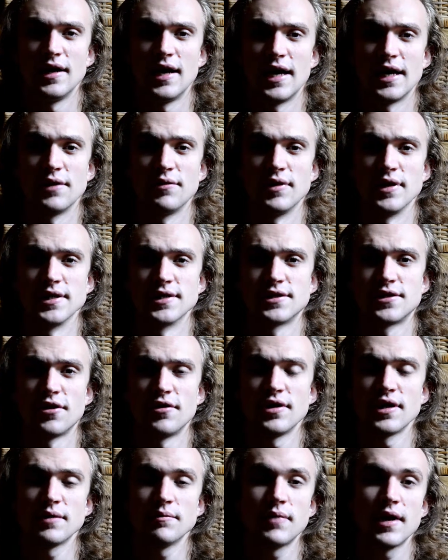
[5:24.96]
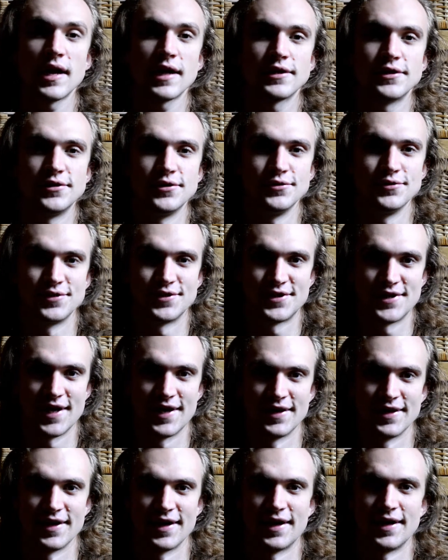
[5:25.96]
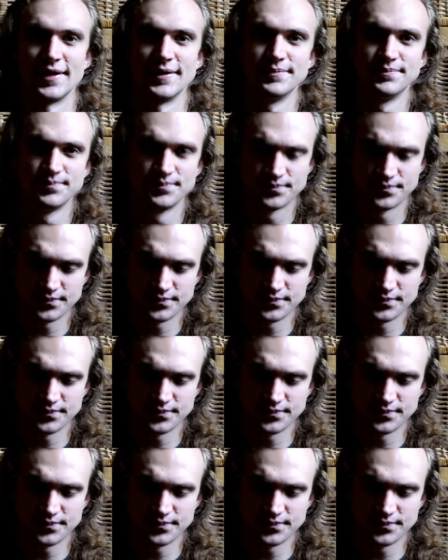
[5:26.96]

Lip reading: Anyways, turning back to Sendai.